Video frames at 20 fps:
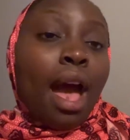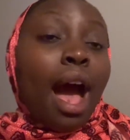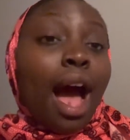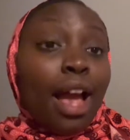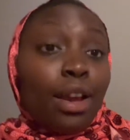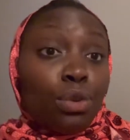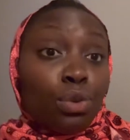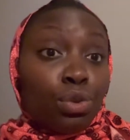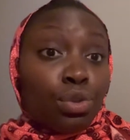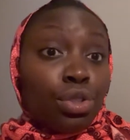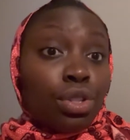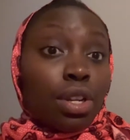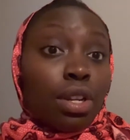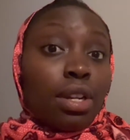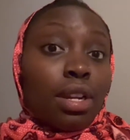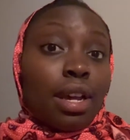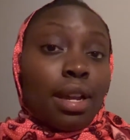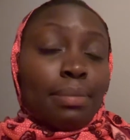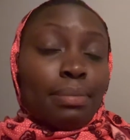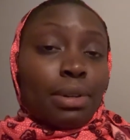I also
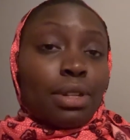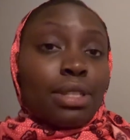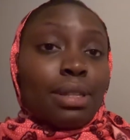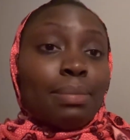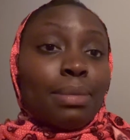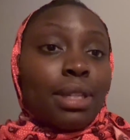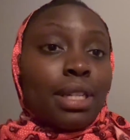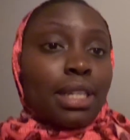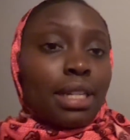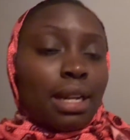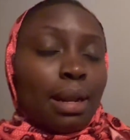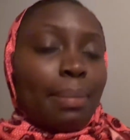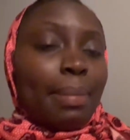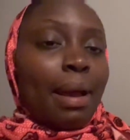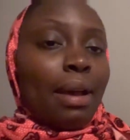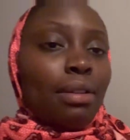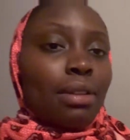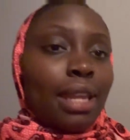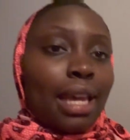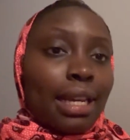learn, because I'm learning
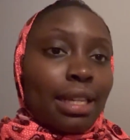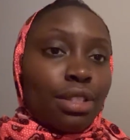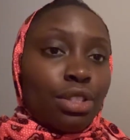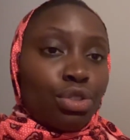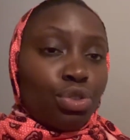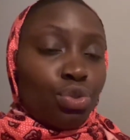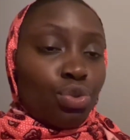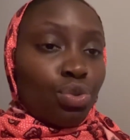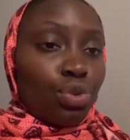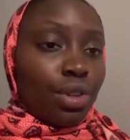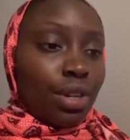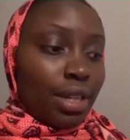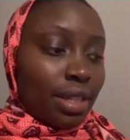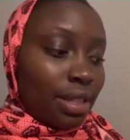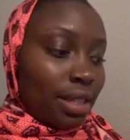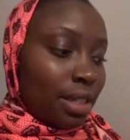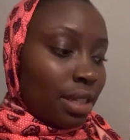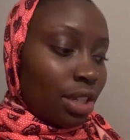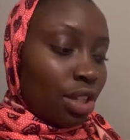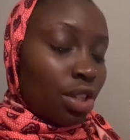about like the surahs
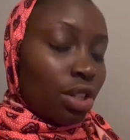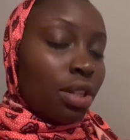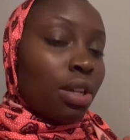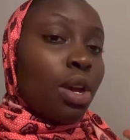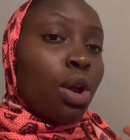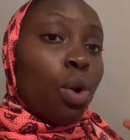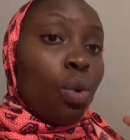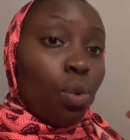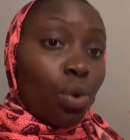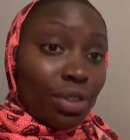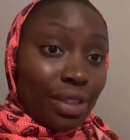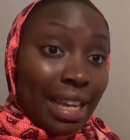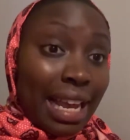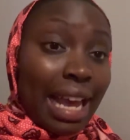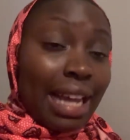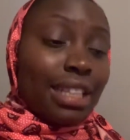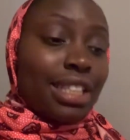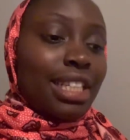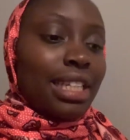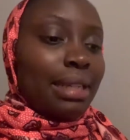and then what they
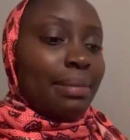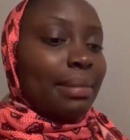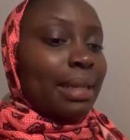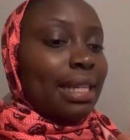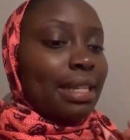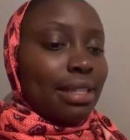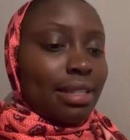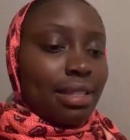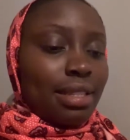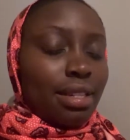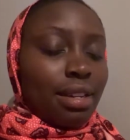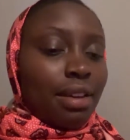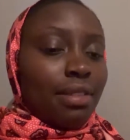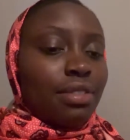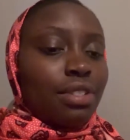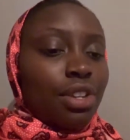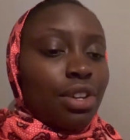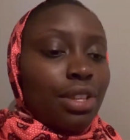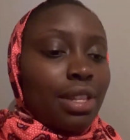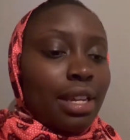actually mean and stuff,
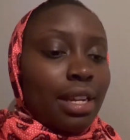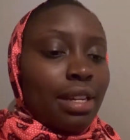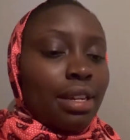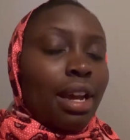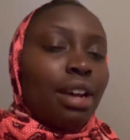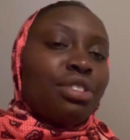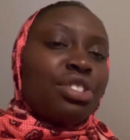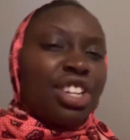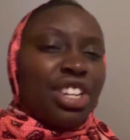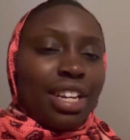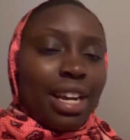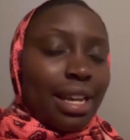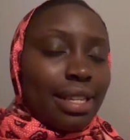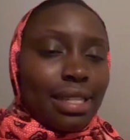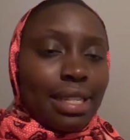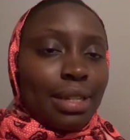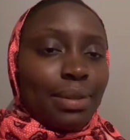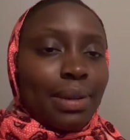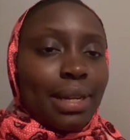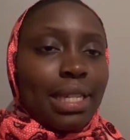so then I'll show you guys
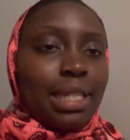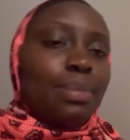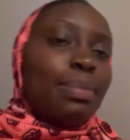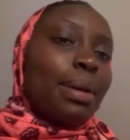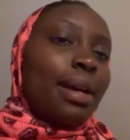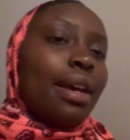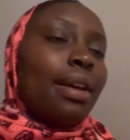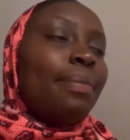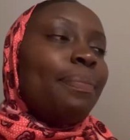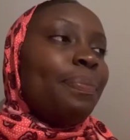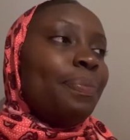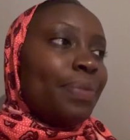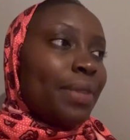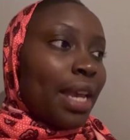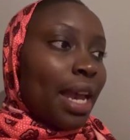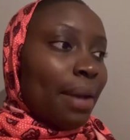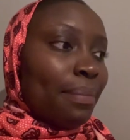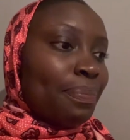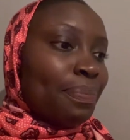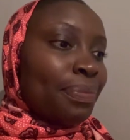anyways. But
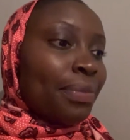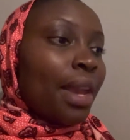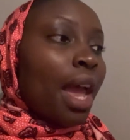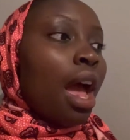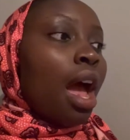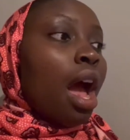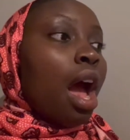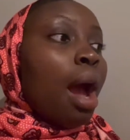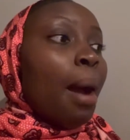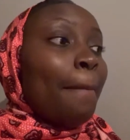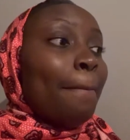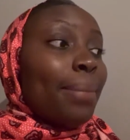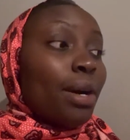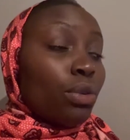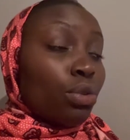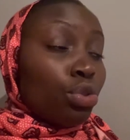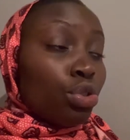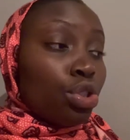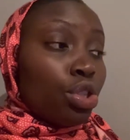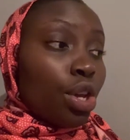yeah, but
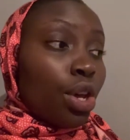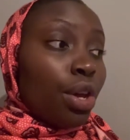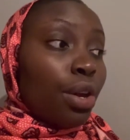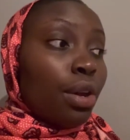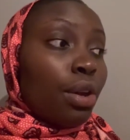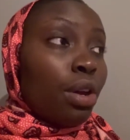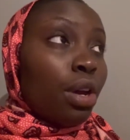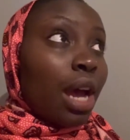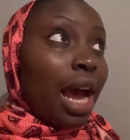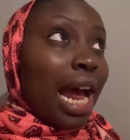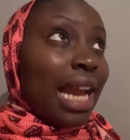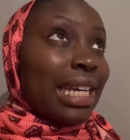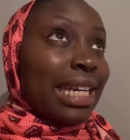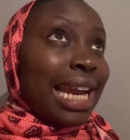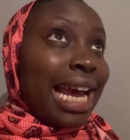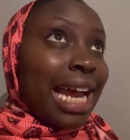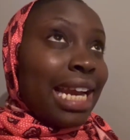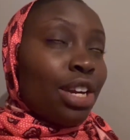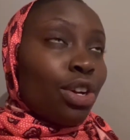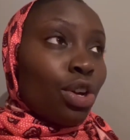also at
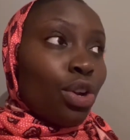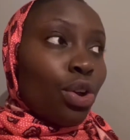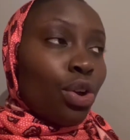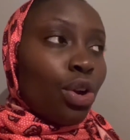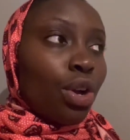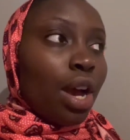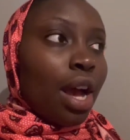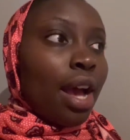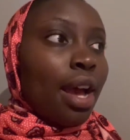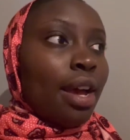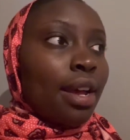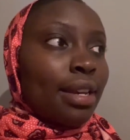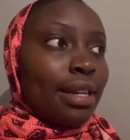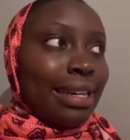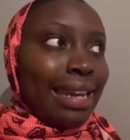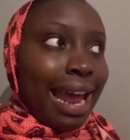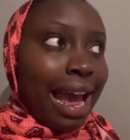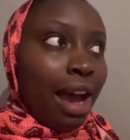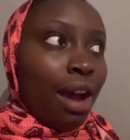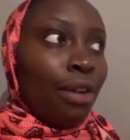9 o'clock
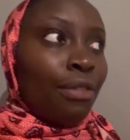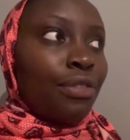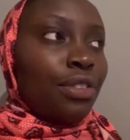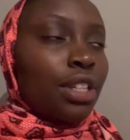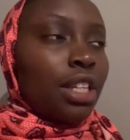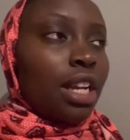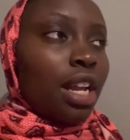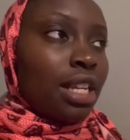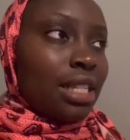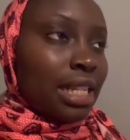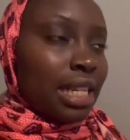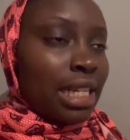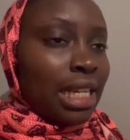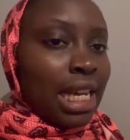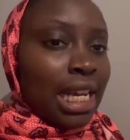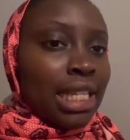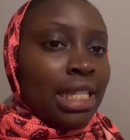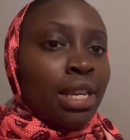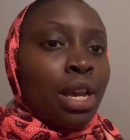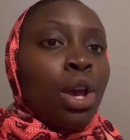now for the last 10
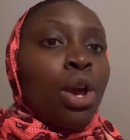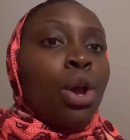days,